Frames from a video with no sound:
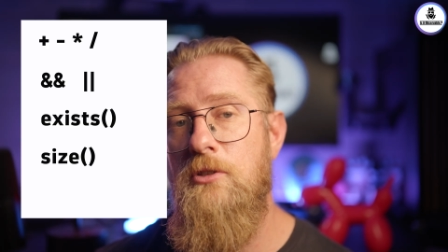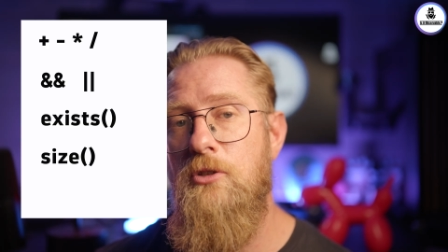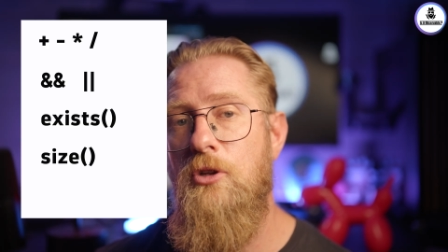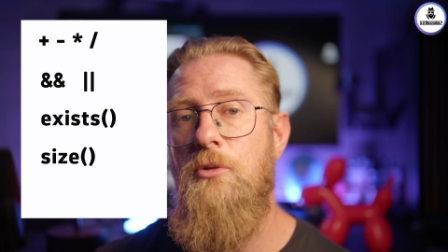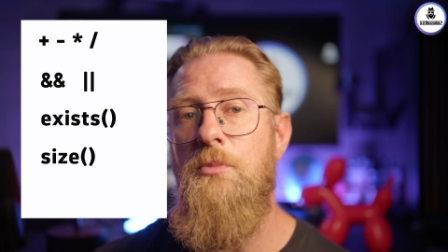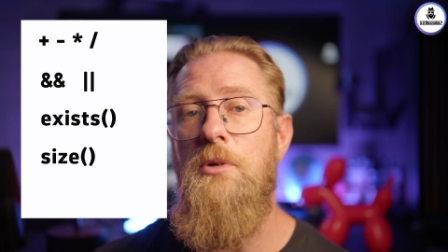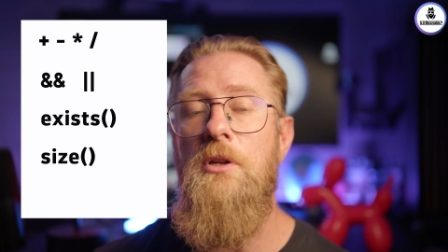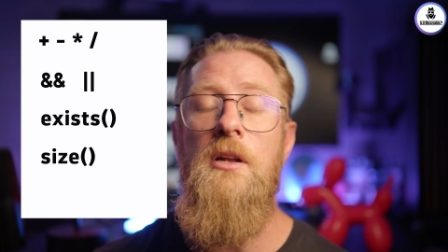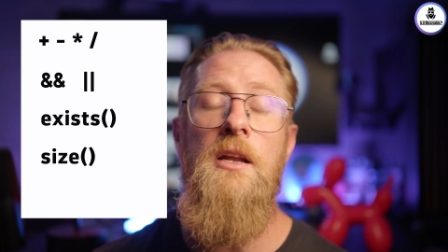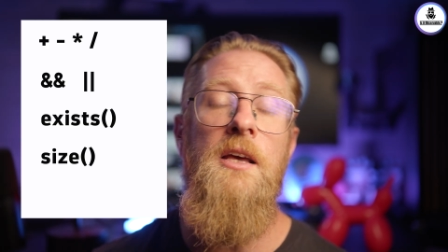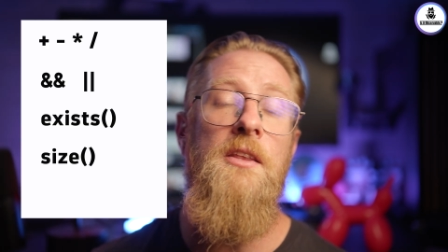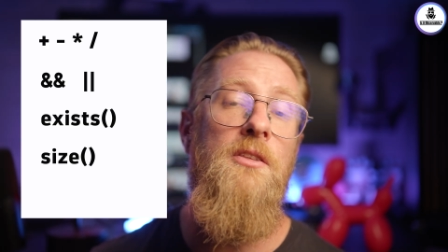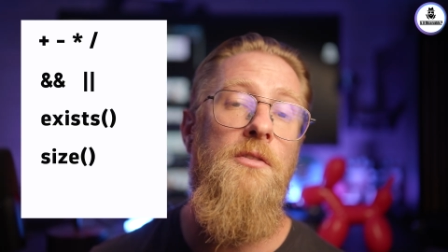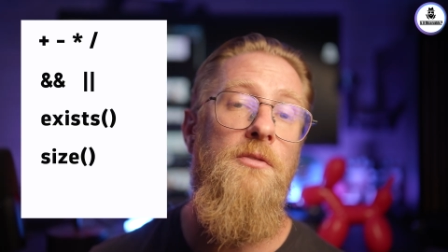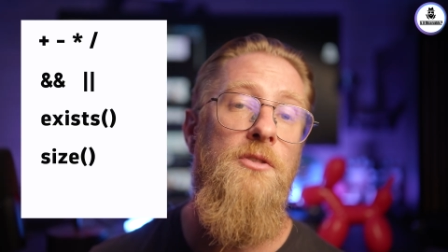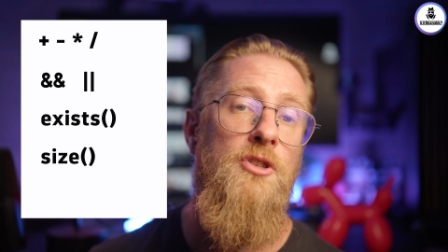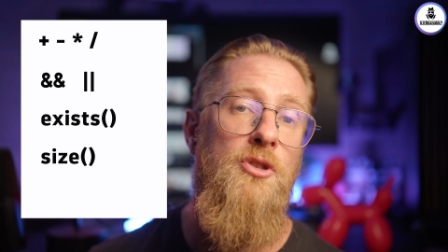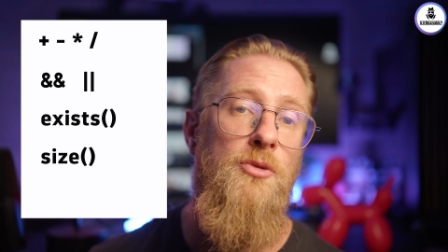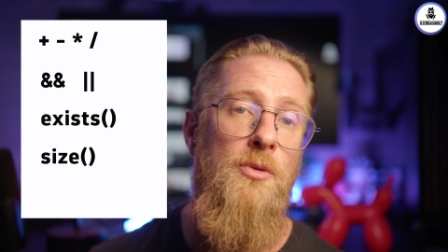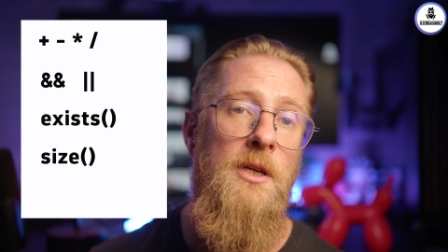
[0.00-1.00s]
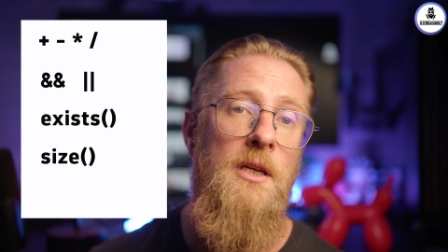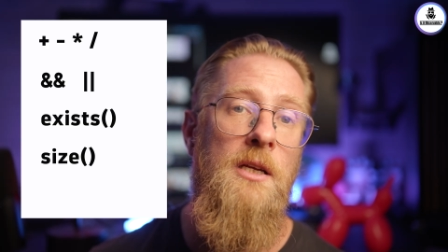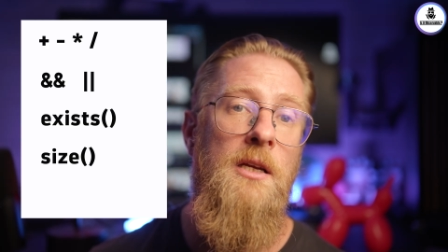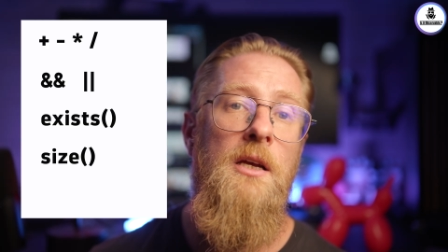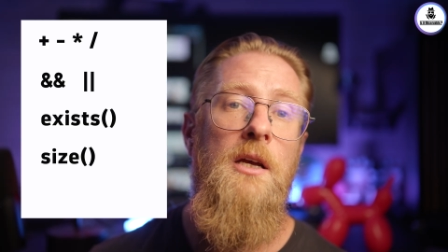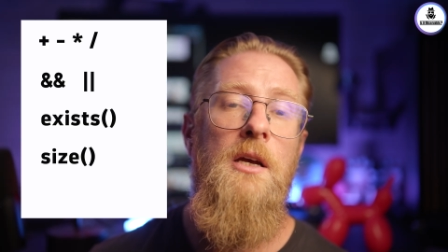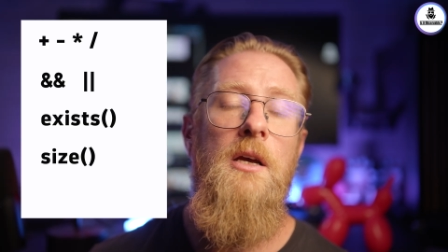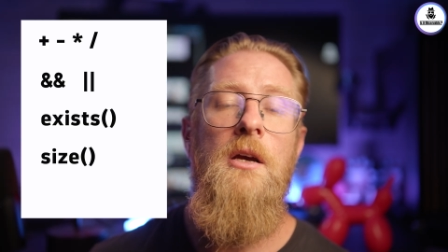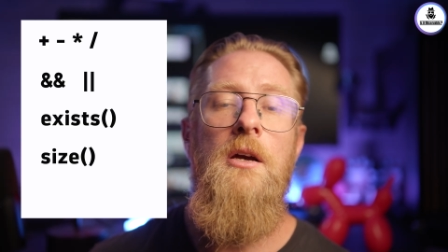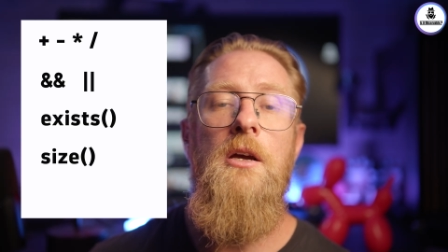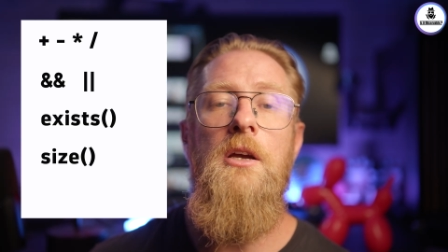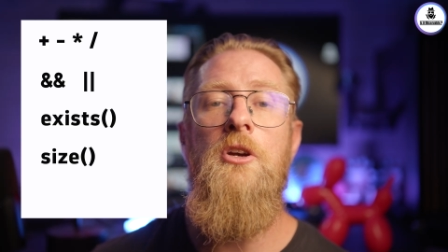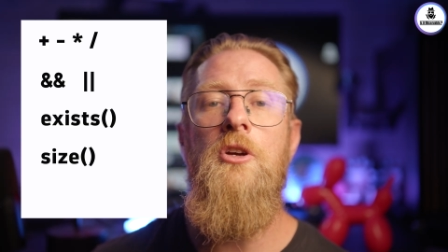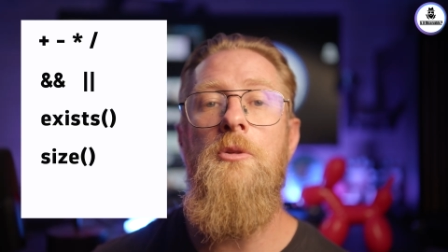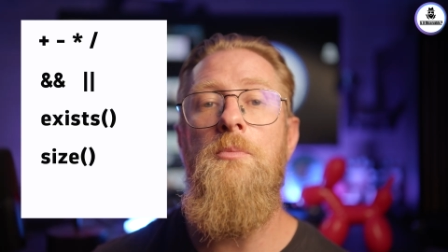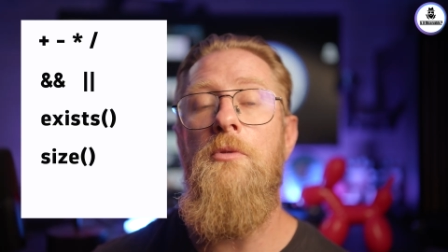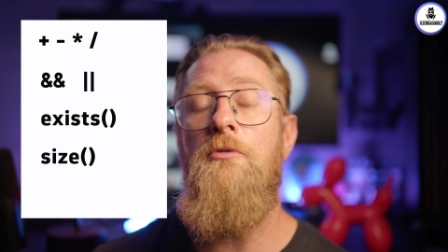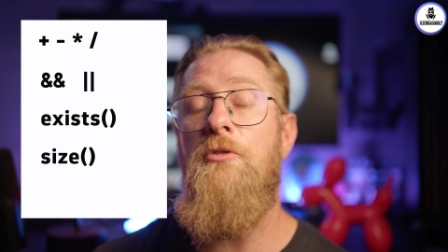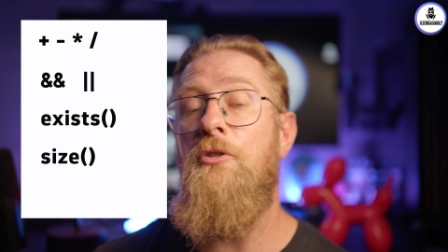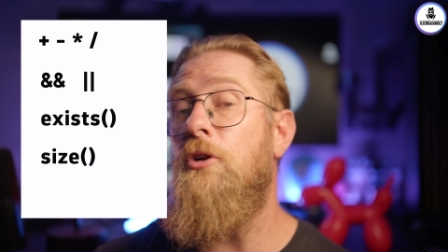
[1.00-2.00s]
so it could be the length of a string. It
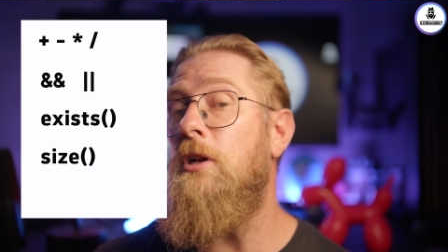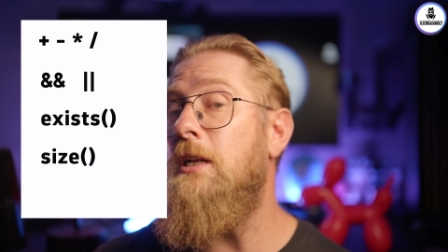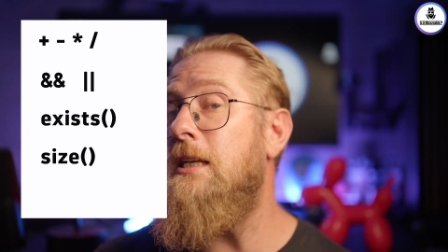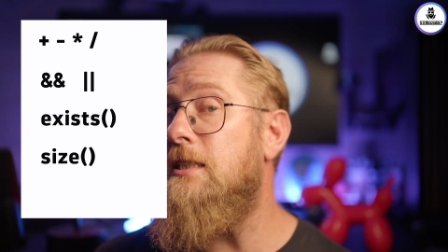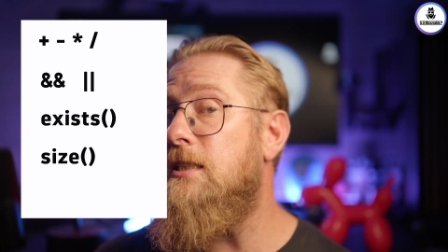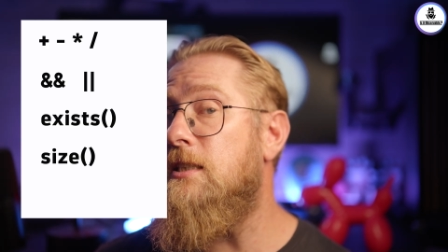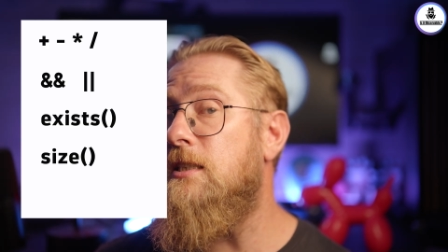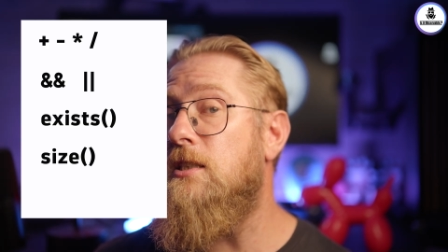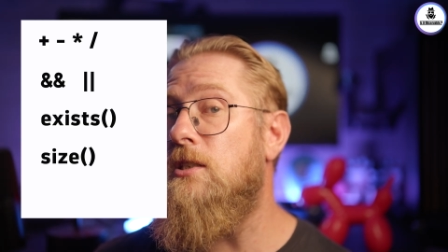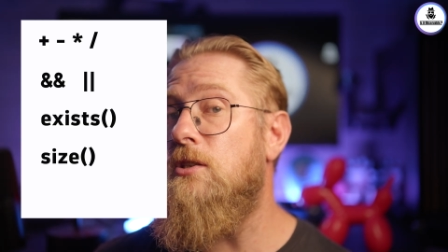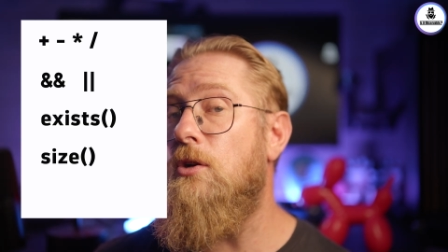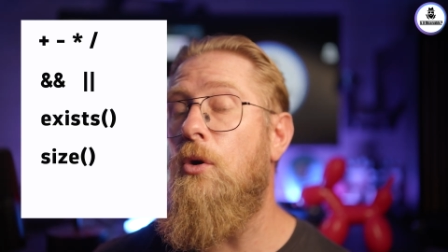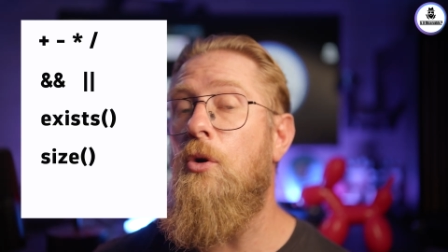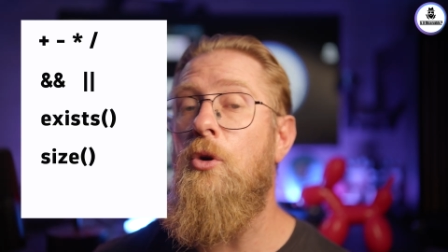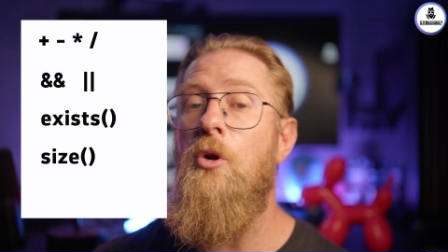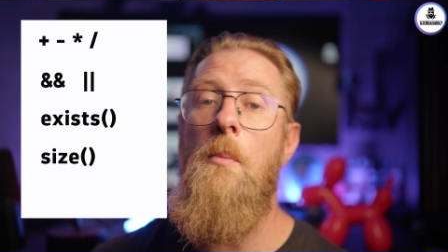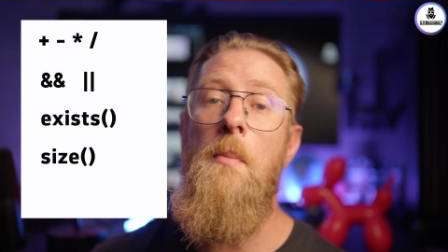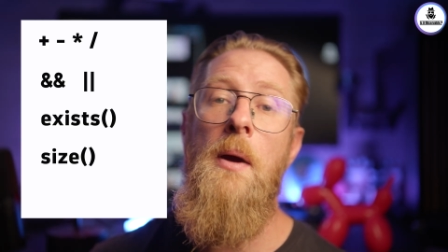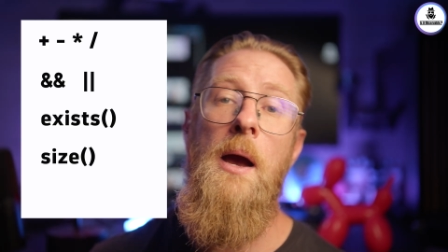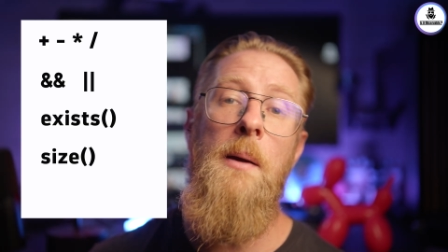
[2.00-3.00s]
could, for a list or a